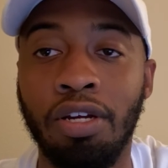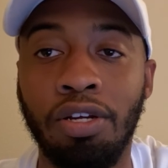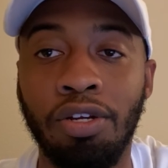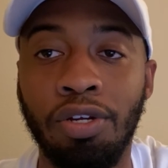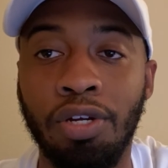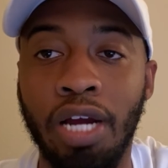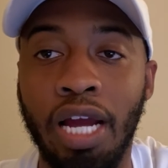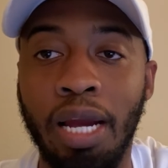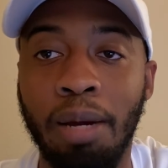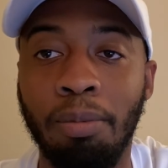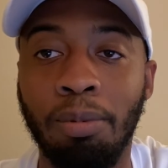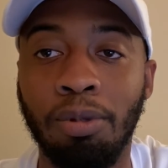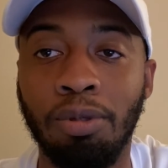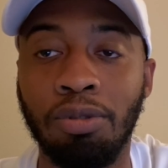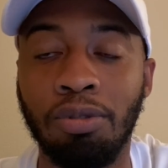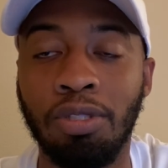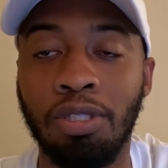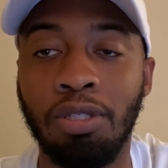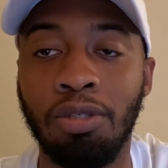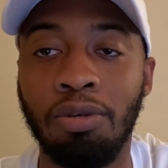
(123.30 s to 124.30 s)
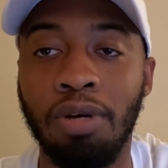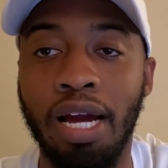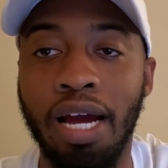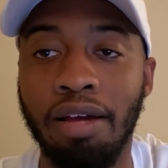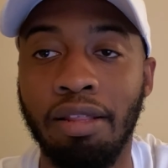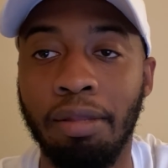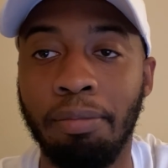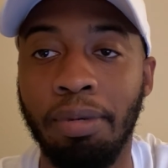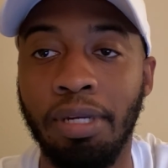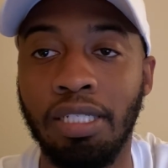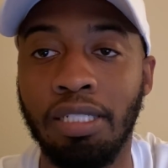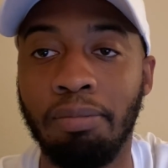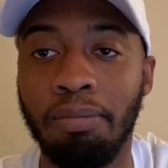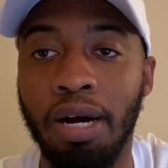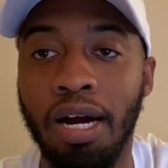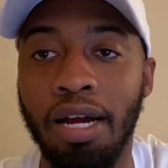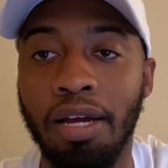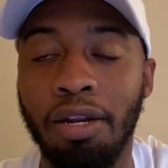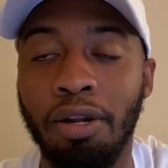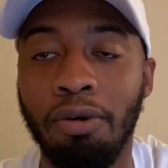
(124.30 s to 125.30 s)
You're able to have the peace of
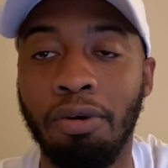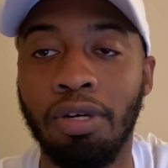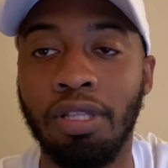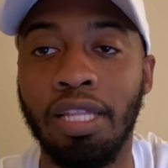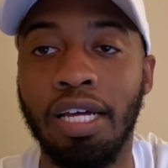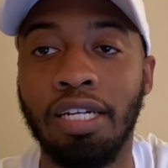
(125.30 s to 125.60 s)
mind knowing